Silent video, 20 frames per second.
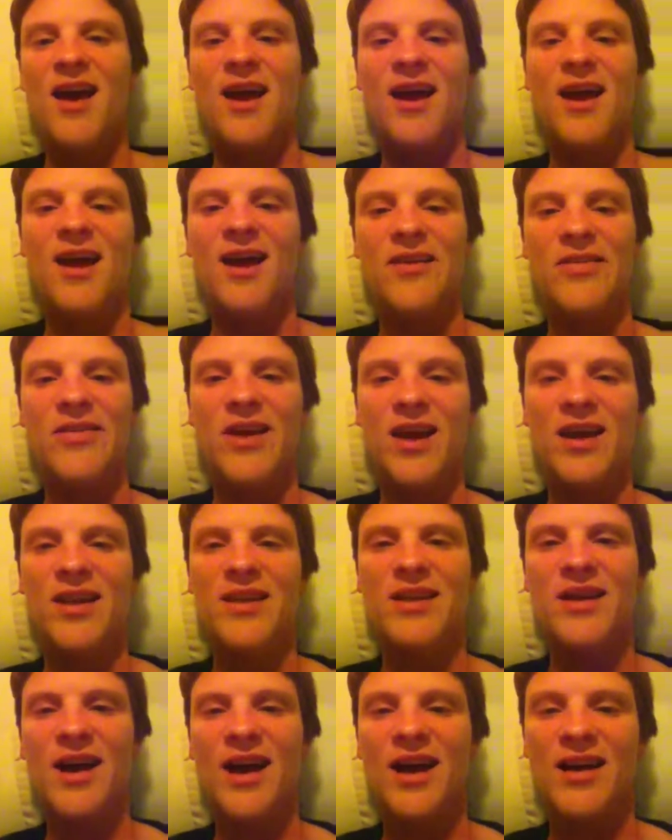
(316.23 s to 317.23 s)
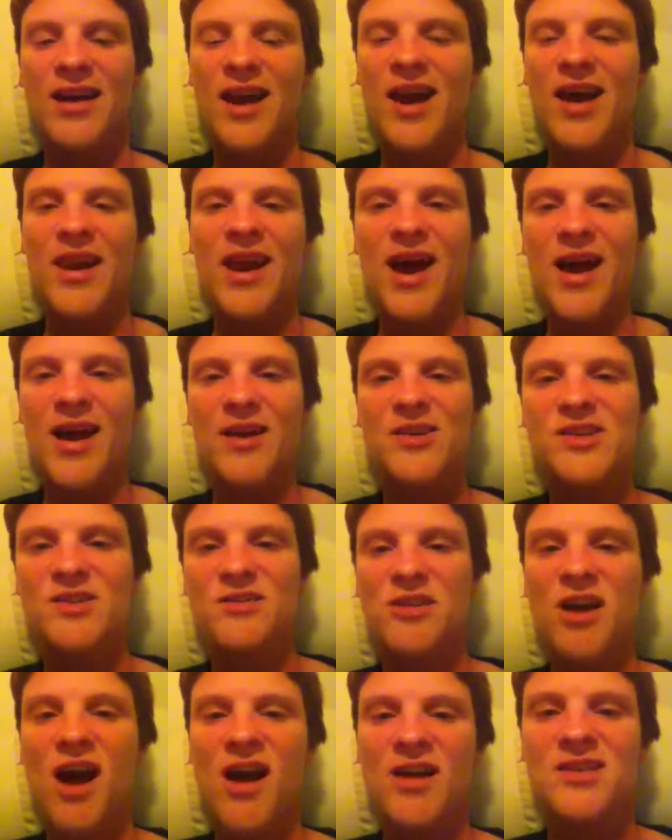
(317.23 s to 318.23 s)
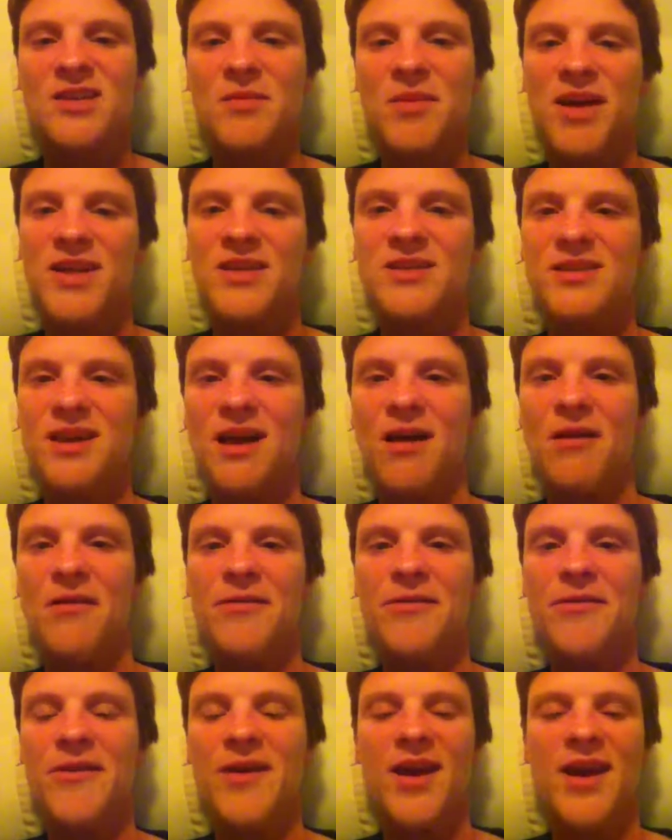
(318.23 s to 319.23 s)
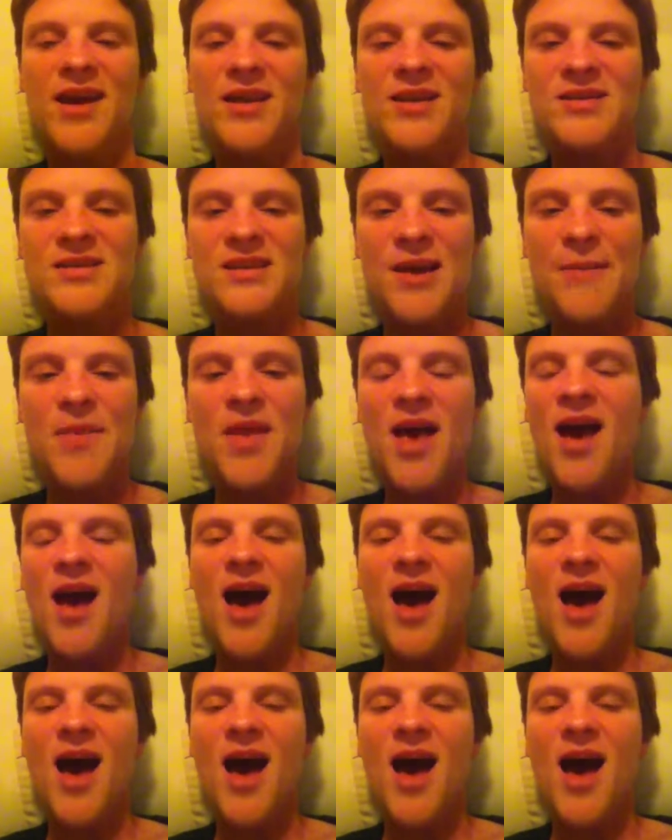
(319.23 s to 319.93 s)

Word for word: and then again, I also talk to myself and um,